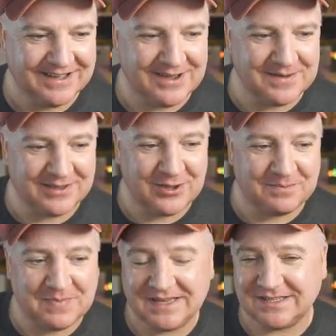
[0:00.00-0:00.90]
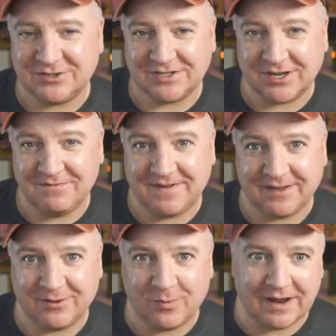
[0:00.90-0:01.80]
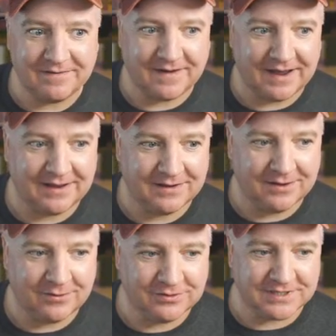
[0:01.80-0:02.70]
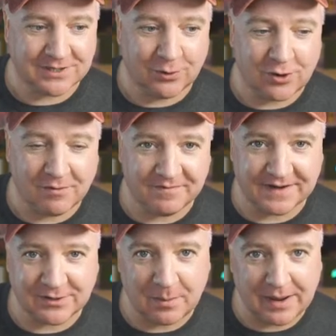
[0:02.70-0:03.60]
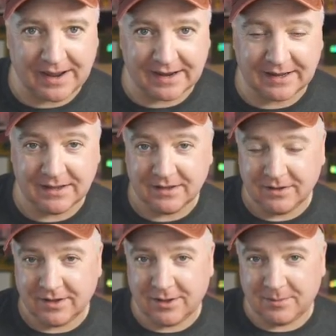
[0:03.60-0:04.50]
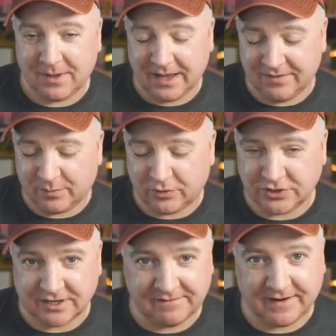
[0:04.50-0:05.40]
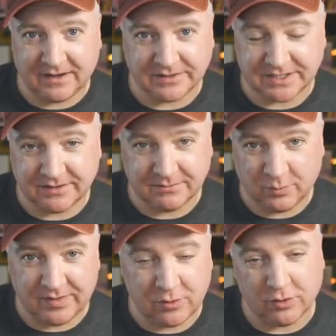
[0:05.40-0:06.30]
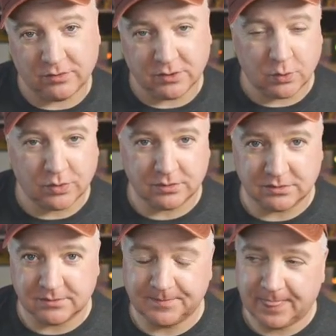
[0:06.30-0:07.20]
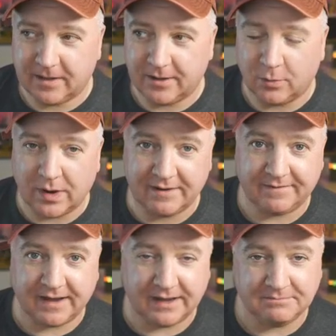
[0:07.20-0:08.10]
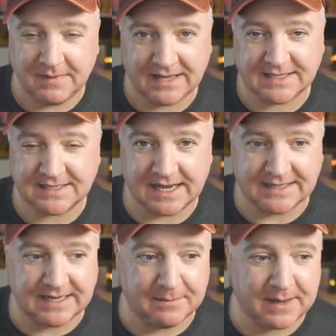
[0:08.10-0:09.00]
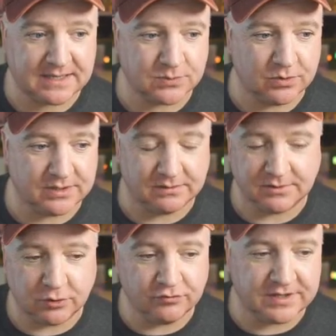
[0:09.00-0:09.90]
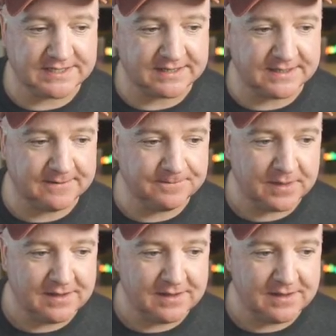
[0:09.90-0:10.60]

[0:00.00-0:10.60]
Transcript: And you can basically just configure the Wi-Fi underscore config.py in the project files with your local Wi-Fi SSID and password and country setting.